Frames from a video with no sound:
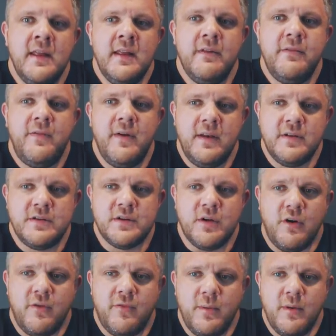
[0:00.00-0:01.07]
finish
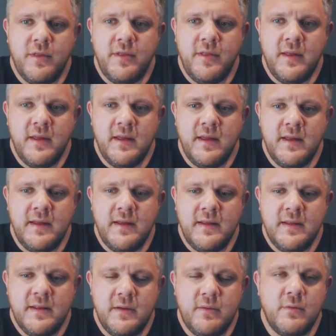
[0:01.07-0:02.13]
off with the
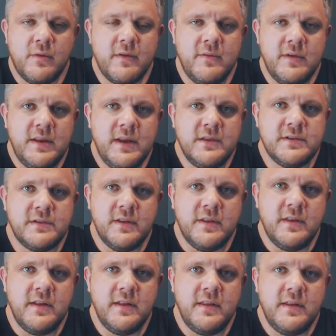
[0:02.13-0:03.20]
Rogue Invitational,
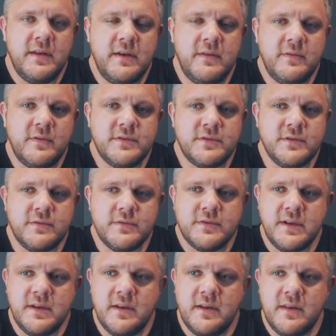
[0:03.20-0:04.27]
the
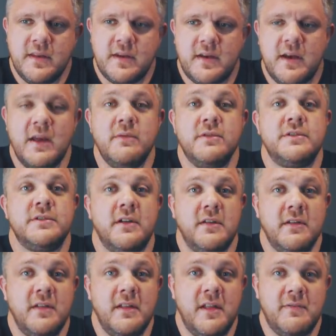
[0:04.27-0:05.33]
Inverstones, and the crowd
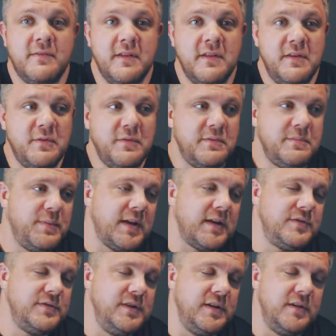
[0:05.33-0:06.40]
certainly loved it. You know,
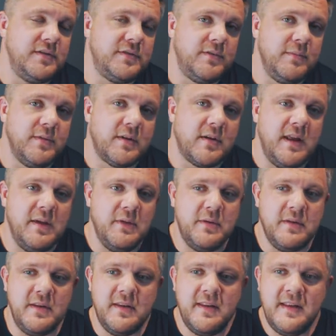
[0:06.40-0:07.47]
big cheers from the
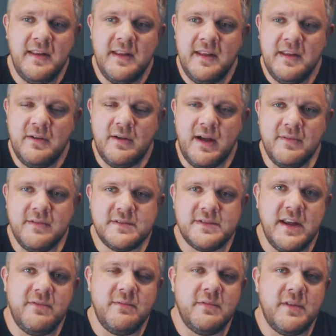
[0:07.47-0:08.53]
crowd, and you know, having
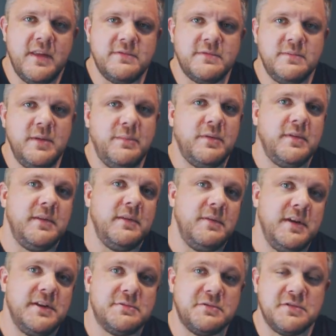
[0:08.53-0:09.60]
7,000 people in the
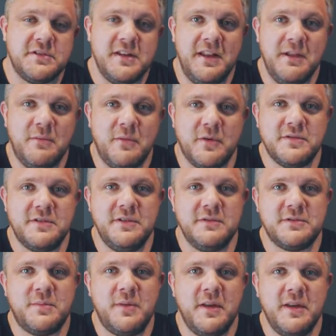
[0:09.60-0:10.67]
baseball stadium watching it
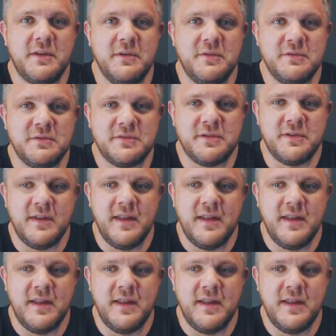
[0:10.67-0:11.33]
was pretty cool. So